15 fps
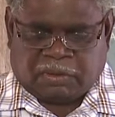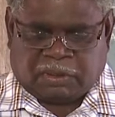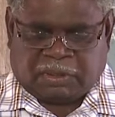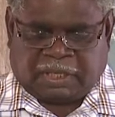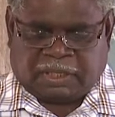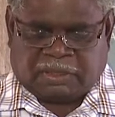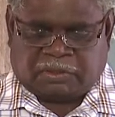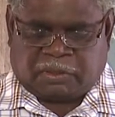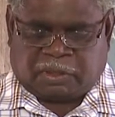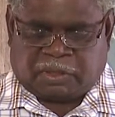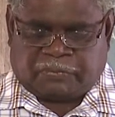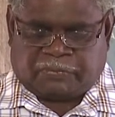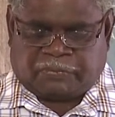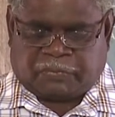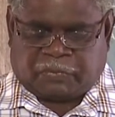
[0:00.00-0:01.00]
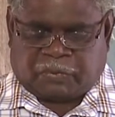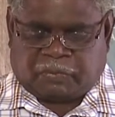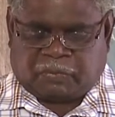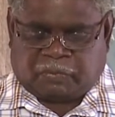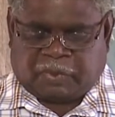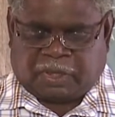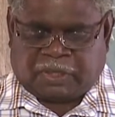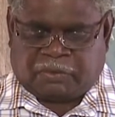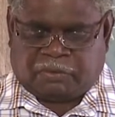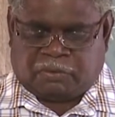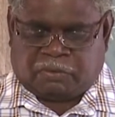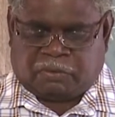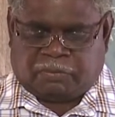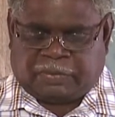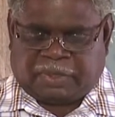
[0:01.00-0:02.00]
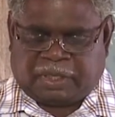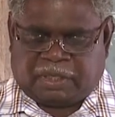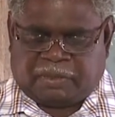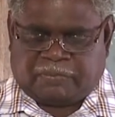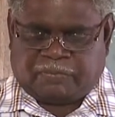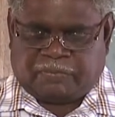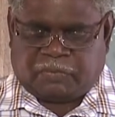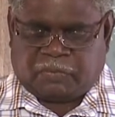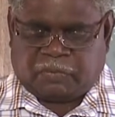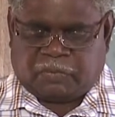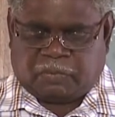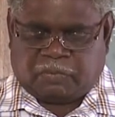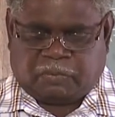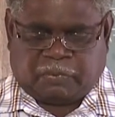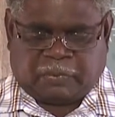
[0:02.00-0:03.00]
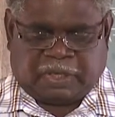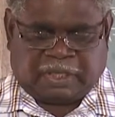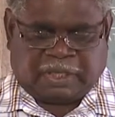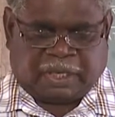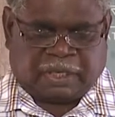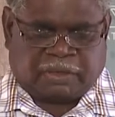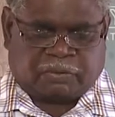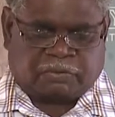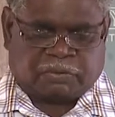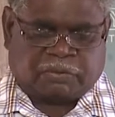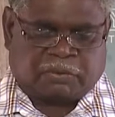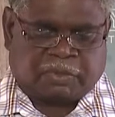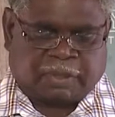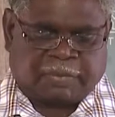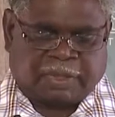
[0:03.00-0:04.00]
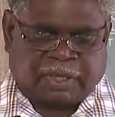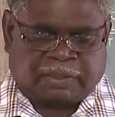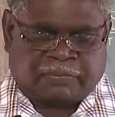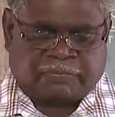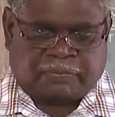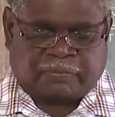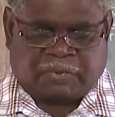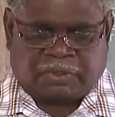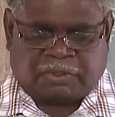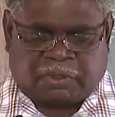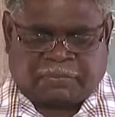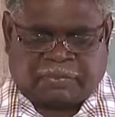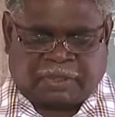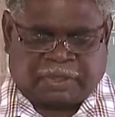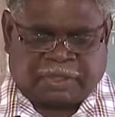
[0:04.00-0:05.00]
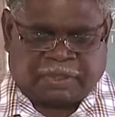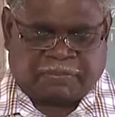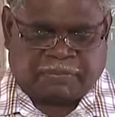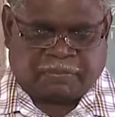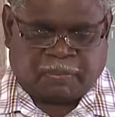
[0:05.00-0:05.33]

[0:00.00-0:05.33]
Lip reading: That's not what Yolngu mean when they talk about sovereignty.